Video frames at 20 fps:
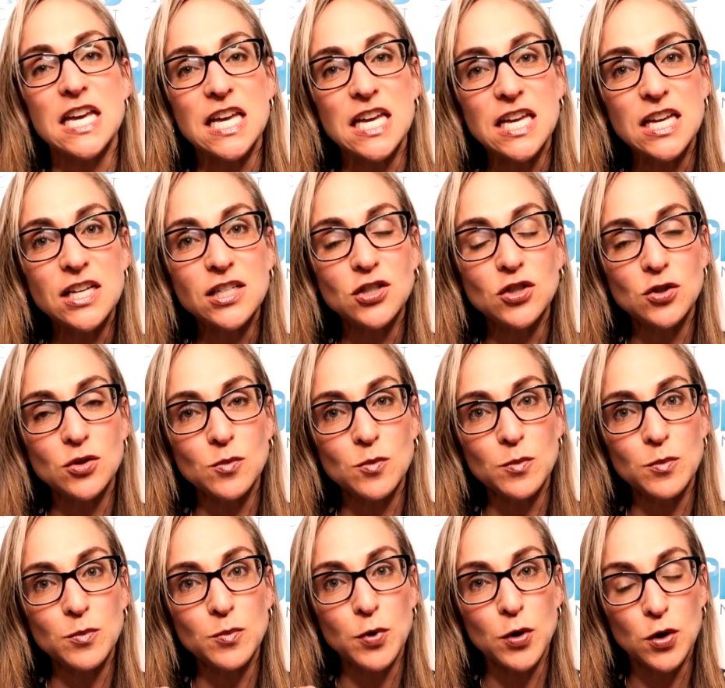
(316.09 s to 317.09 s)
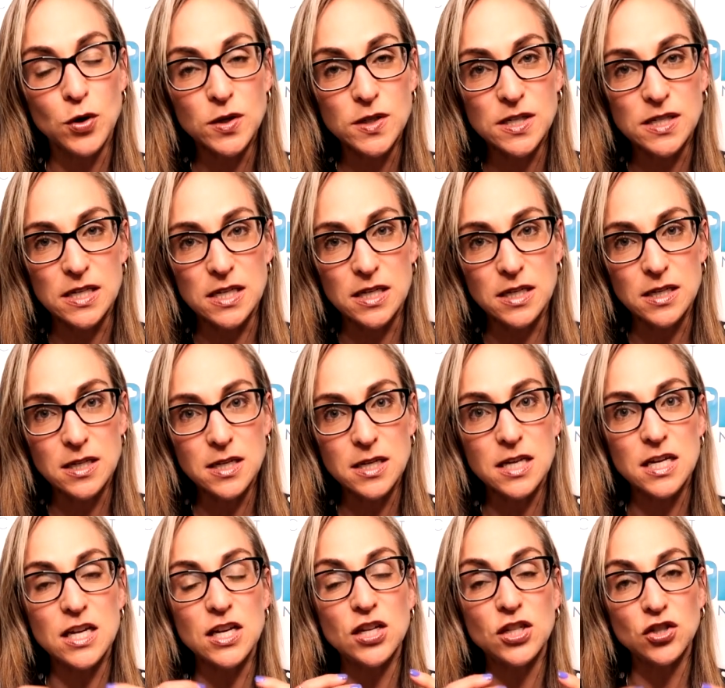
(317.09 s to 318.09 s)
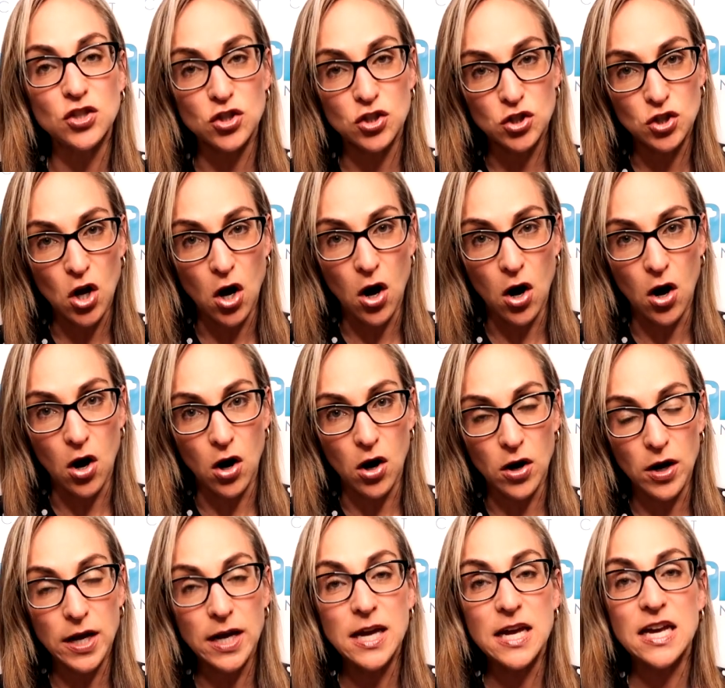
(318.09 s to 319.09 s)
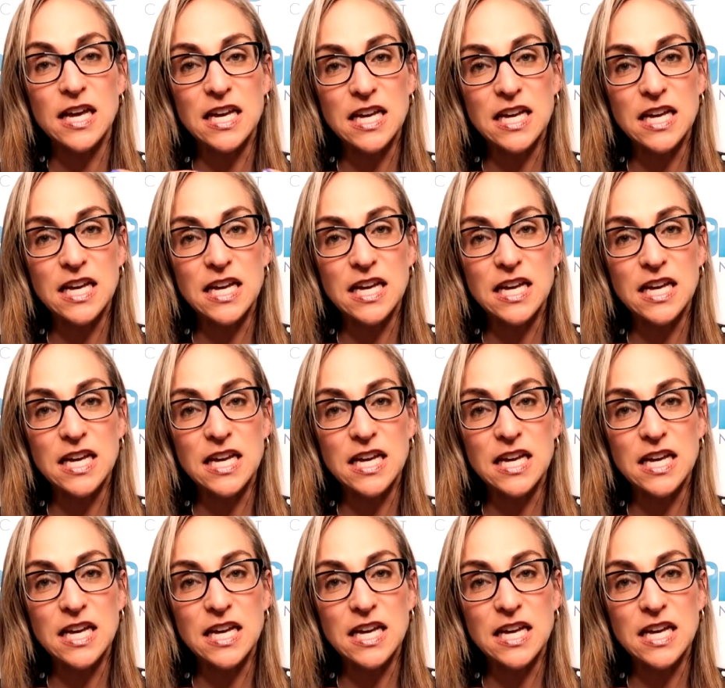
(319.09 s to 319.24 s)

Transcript: each person, each dog,